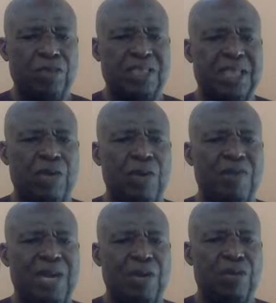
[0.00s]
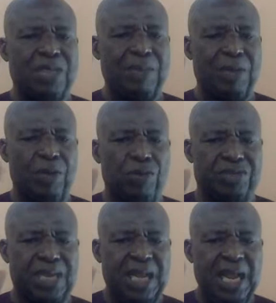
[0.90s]
He said, Whoever loose be loosed.
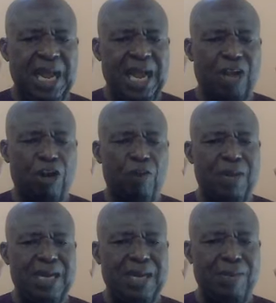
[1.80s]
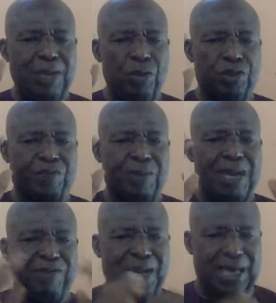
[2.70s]
I command them be loosed from
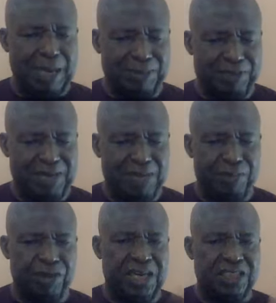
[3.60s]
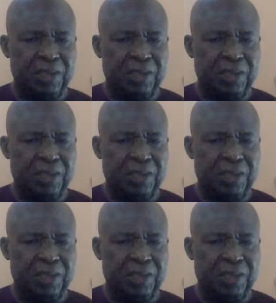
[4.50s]
every captivity and bondage.